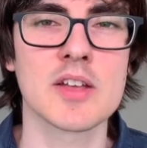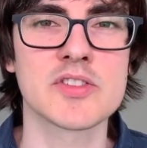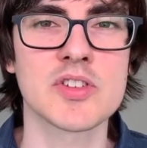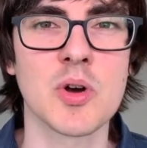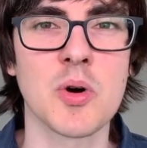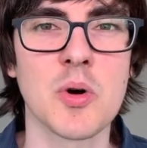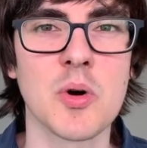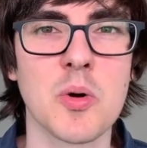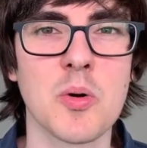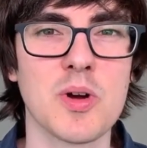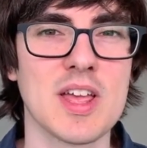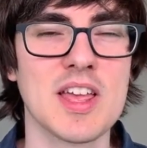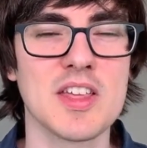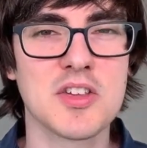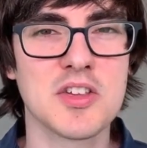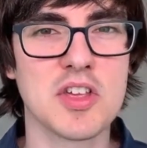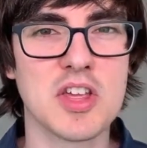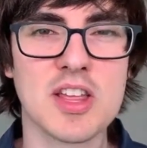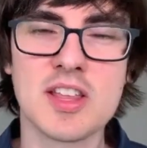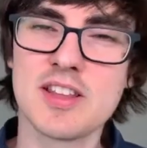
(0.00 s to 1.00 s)
So,
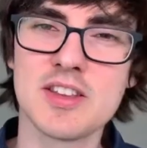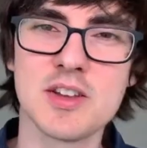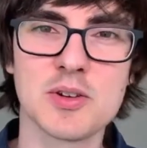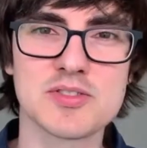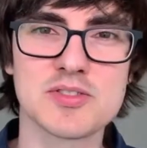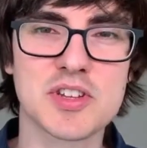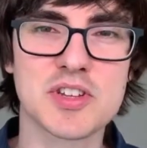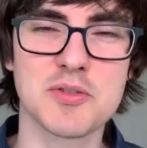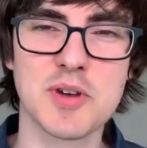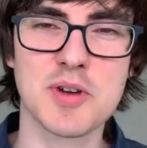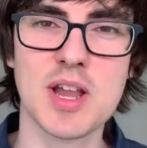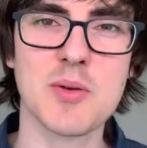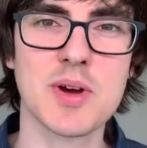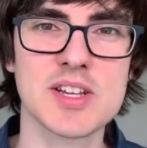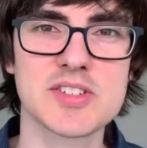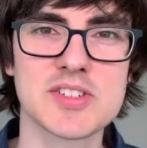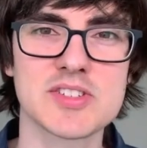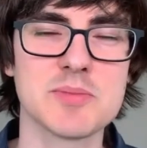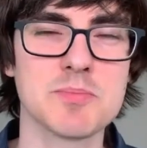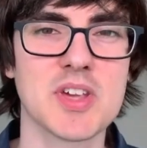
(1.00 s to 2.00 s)
it's a great
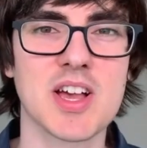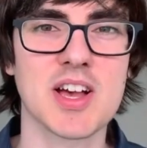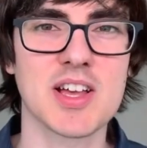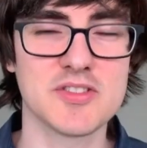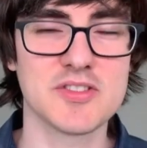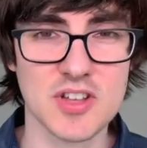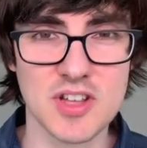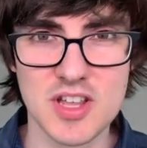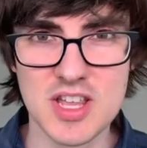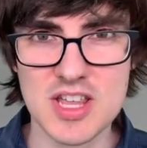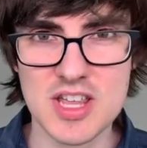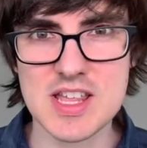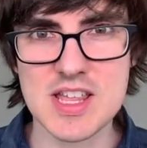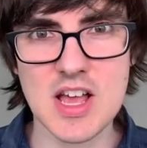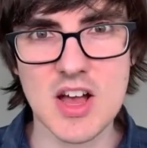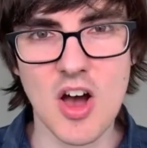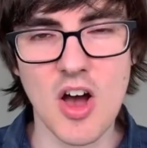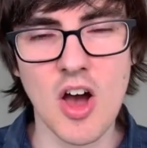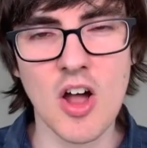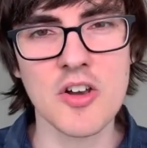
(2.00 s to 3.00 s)
question because
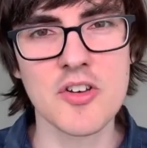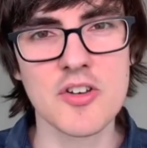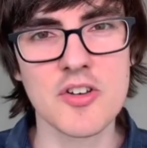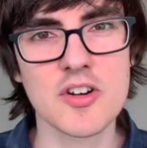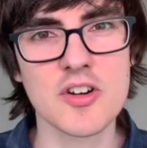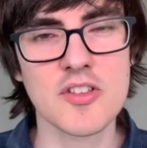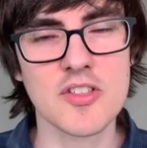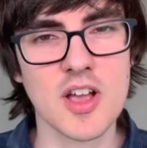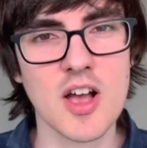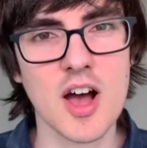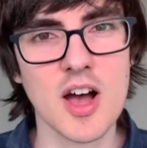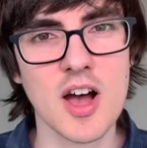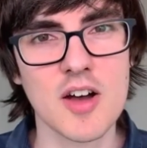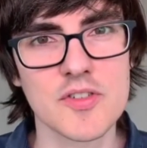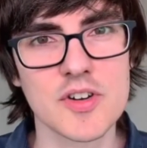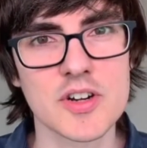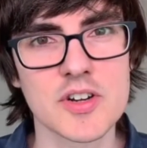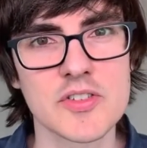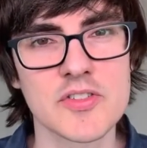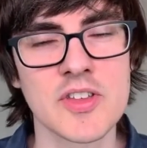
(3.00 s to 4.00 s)
under the
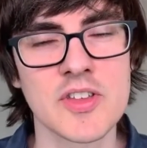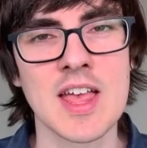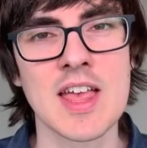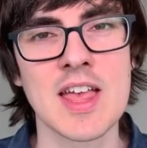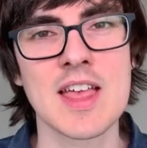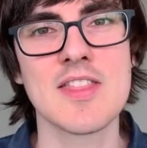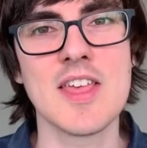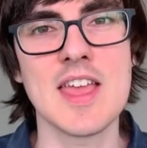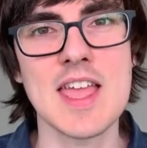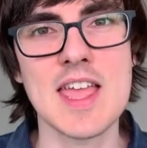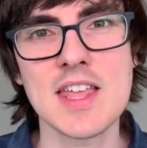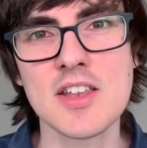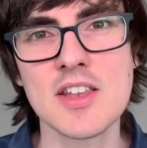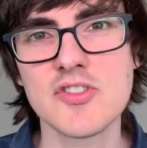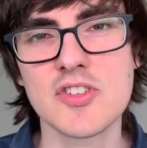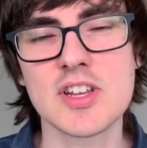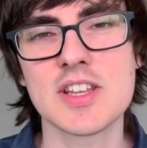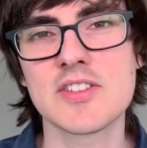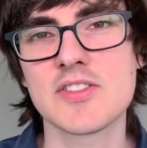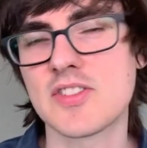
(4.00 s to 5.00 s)
covers, the
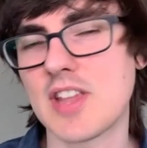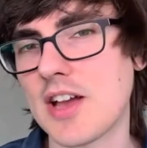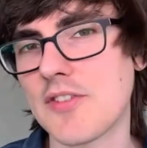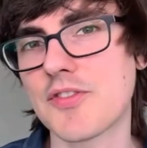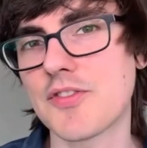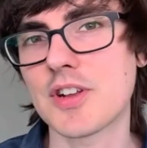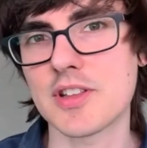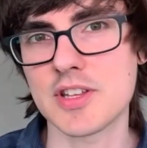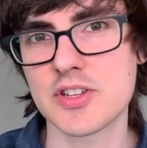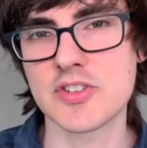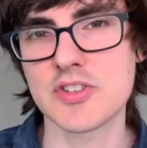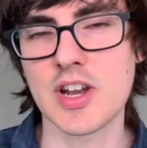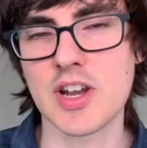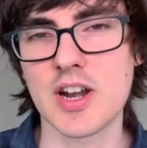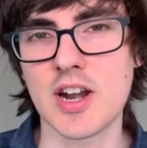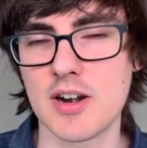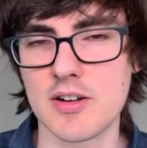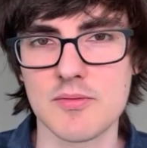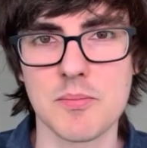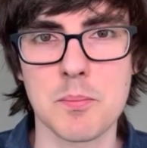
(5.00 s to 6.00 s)
engine is definitely
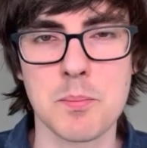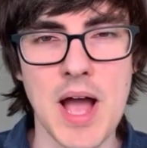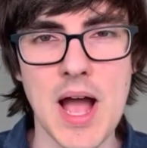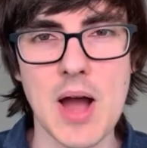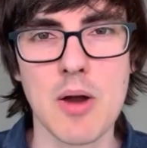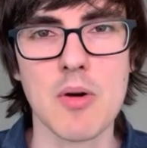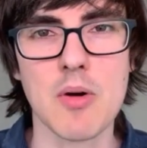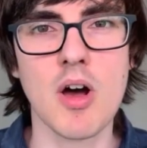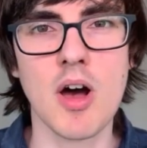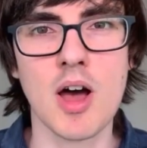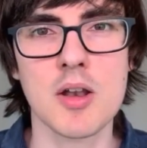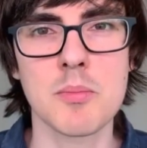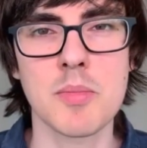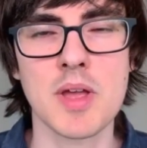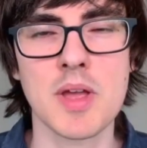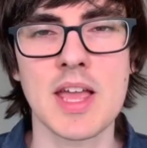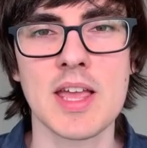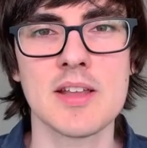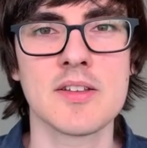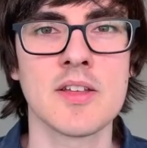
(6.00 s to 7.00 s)
shared. Power
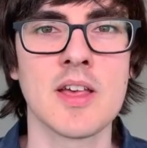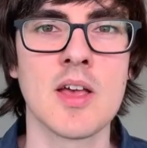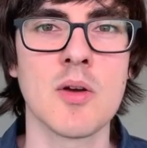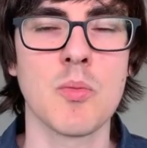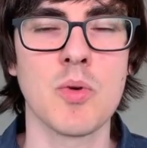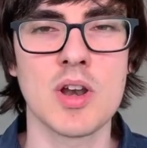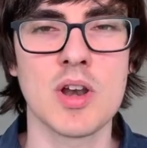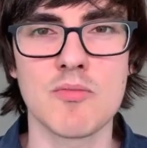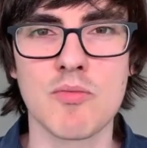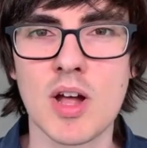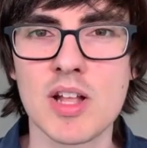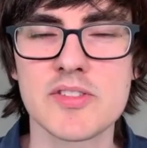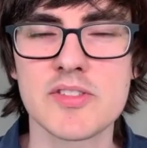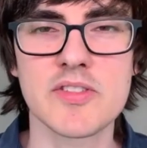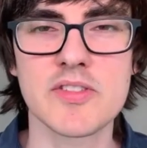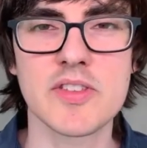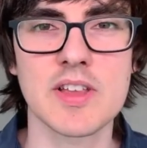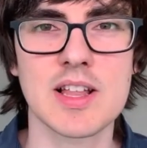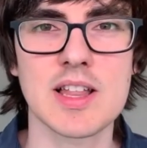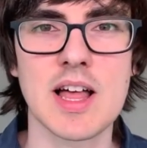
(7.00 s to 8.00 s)
Automate, when it runs
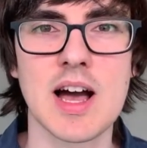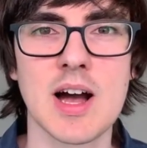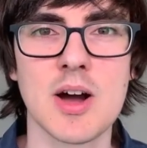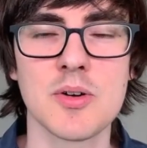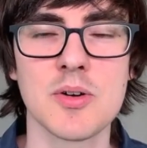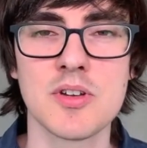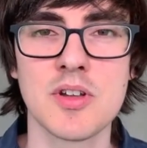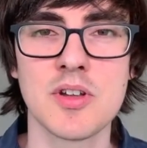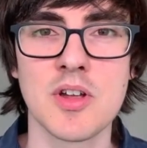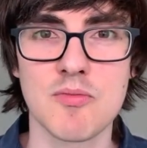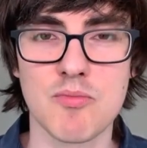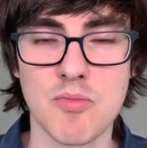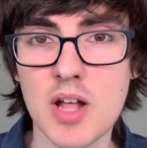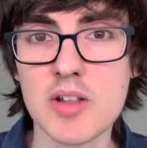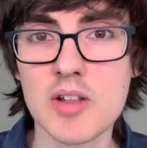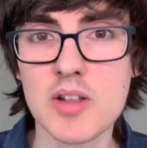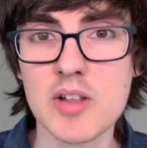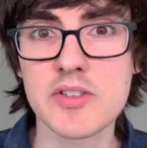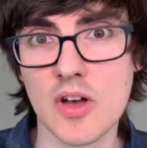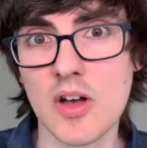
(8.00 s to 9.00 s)
in the cloud,
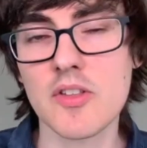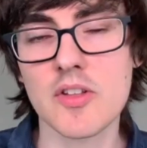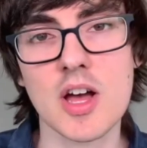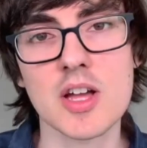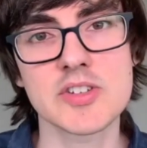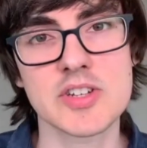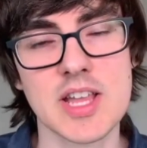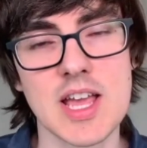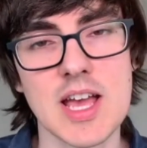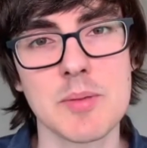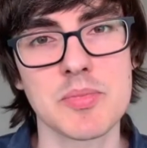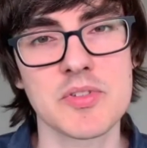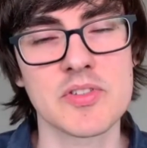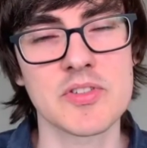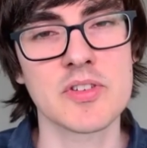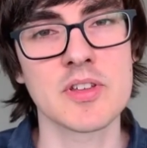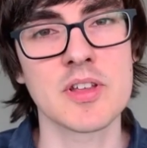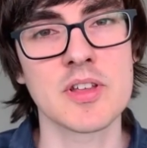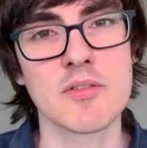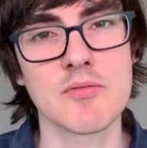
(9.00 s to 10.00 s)
runs on the Logic
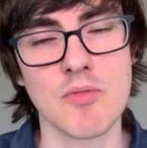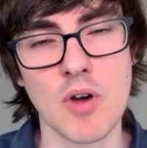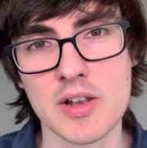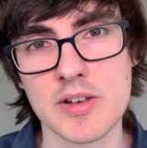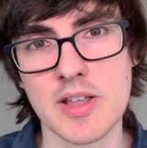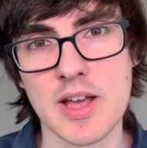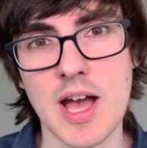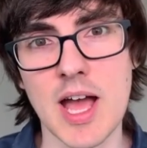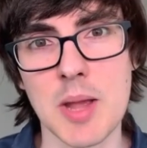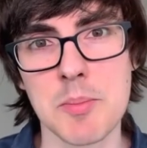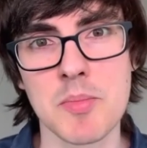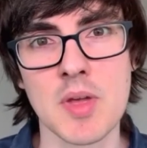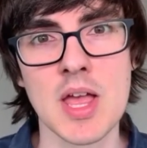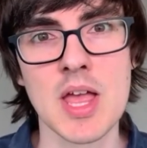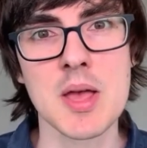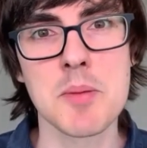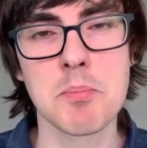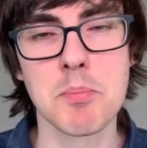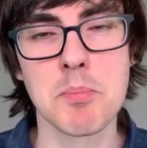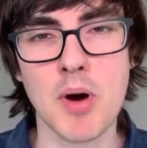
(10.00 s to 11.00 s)
Apps runtime.
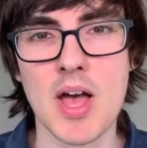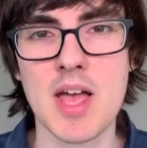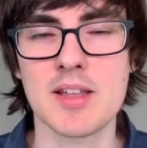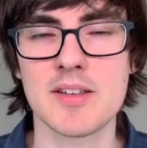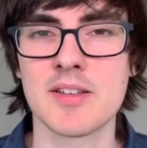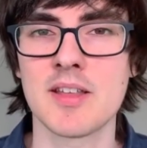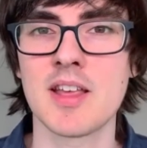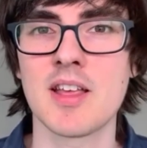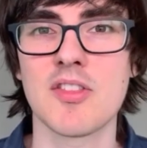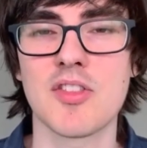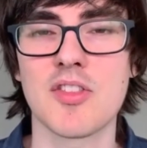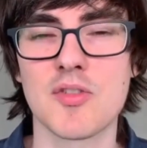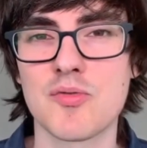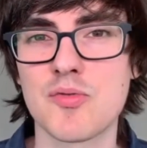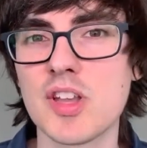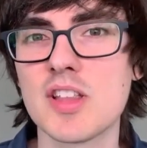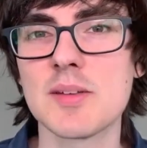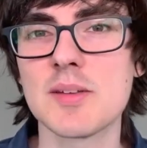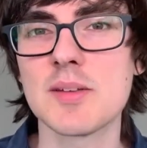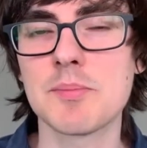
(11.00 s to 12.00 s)
But they're
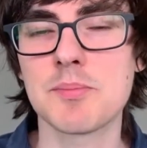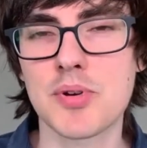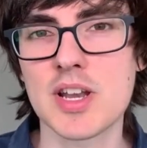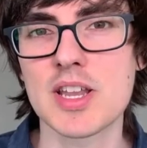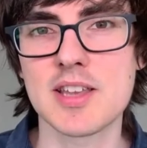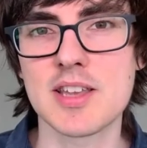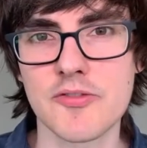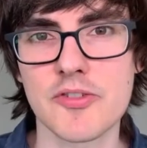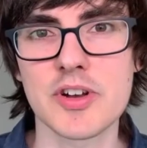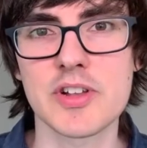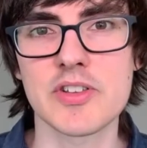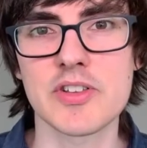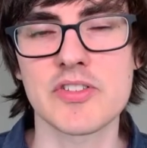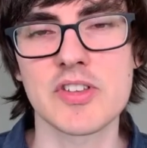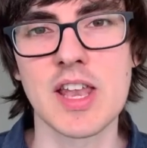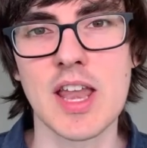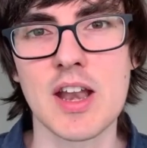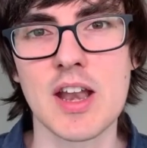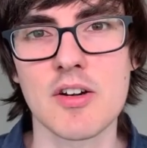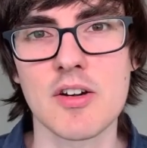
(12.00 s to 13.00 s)
really pretty different
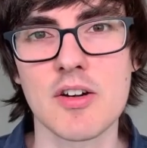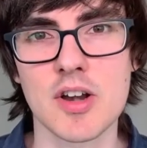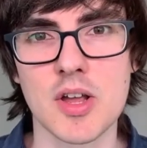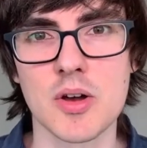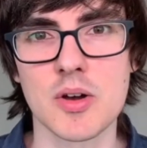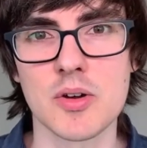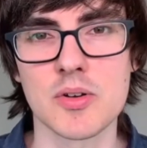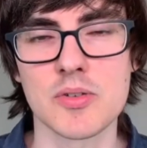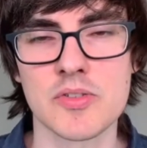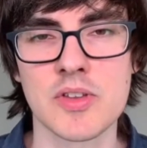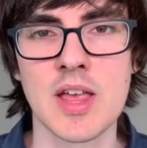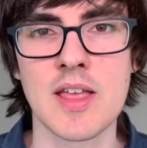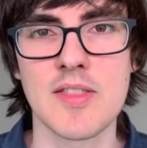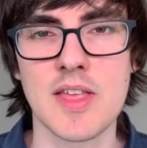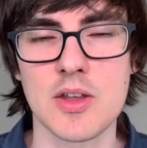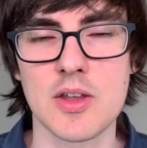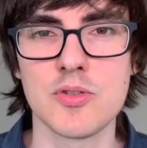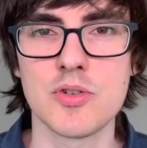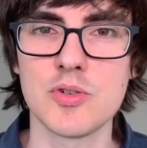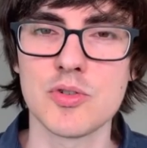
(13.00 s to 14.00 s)
scenarios
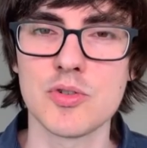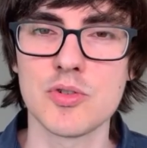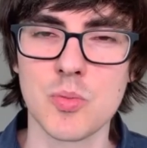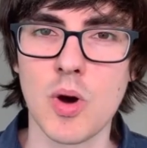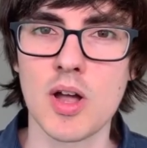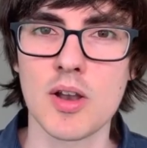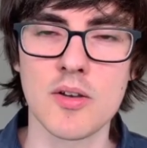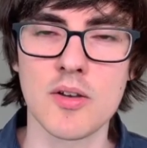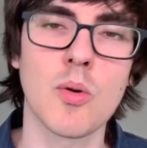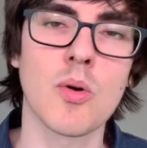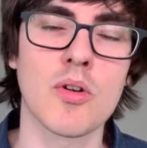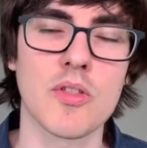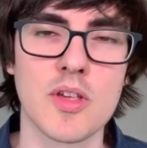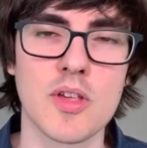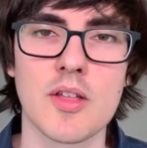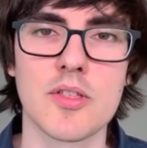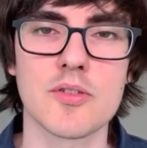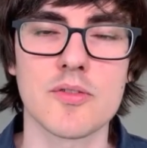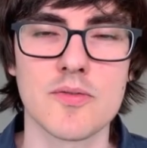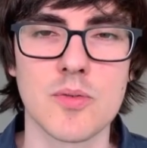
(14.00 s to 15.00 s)
that you'd use one or
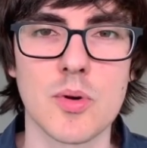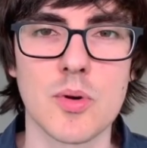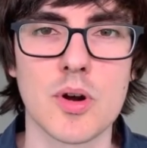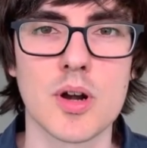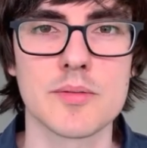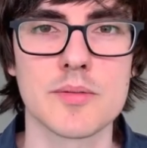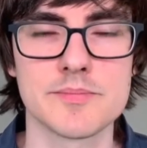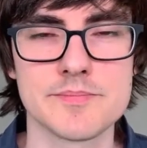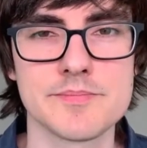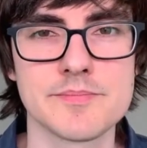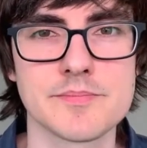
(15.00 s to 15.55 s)
the other for.